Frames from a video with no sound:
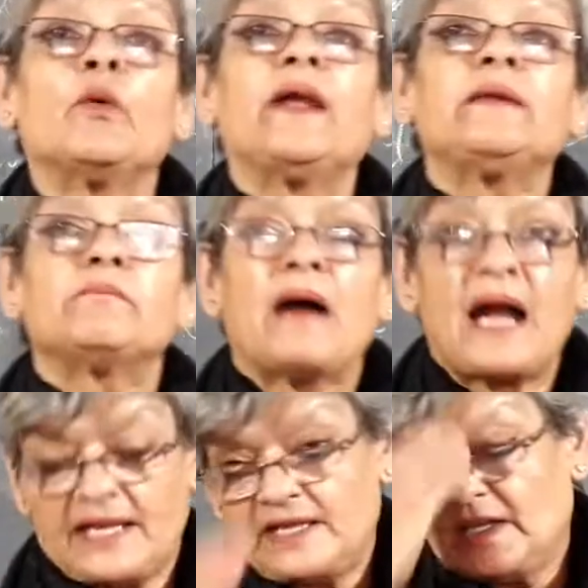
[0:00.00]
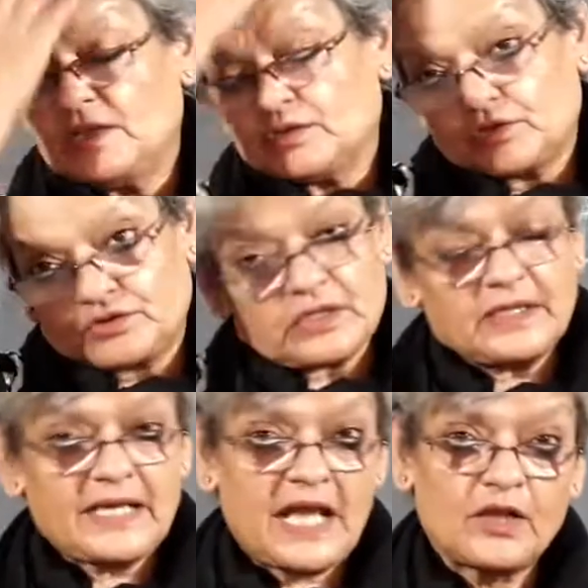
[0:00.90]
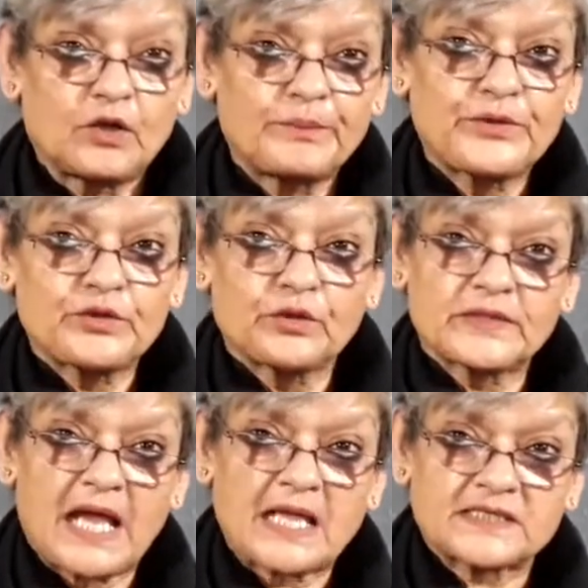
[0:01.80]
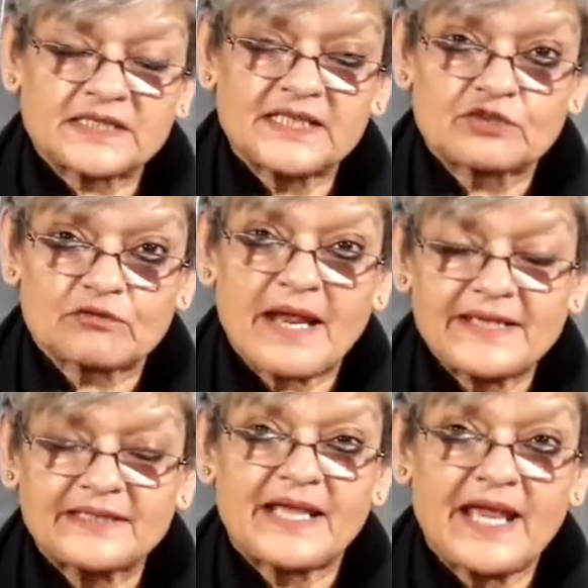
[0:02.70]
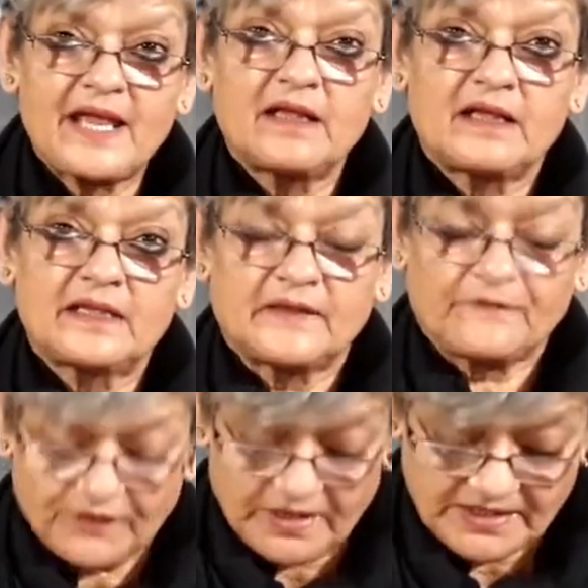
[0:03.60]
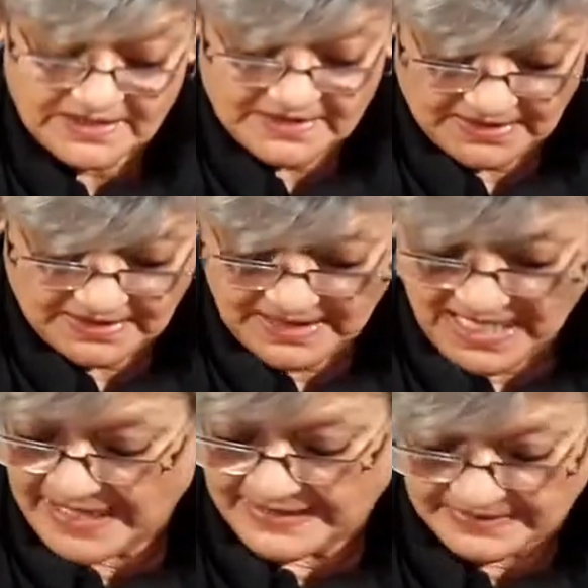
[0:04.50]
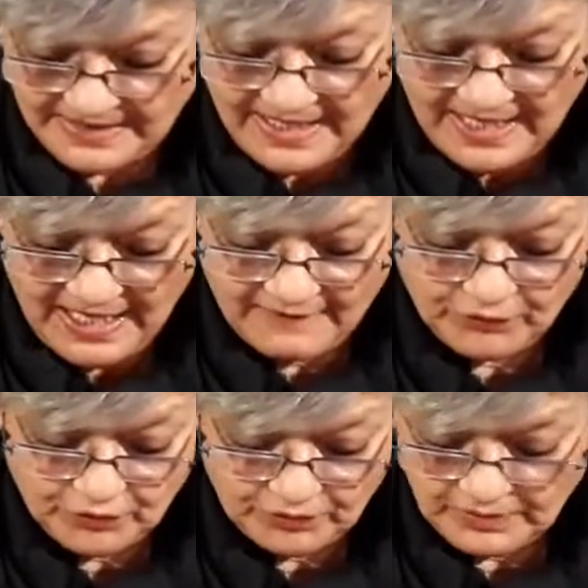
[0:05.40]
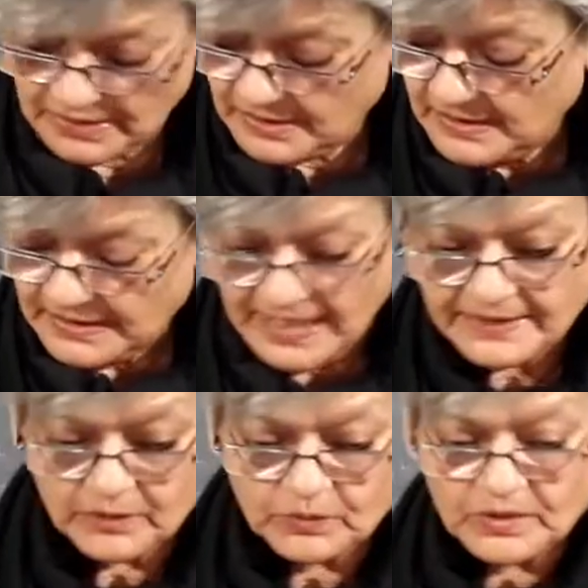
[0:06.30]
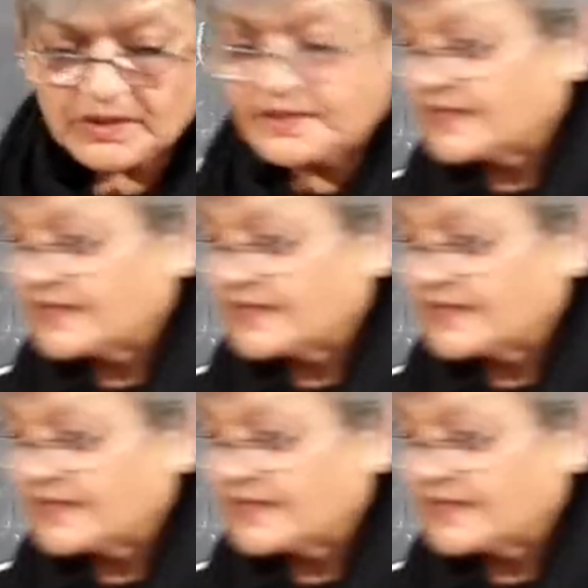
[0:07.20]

going by. So children, I hope you know the answer. It's right there in the first line. Have you and the word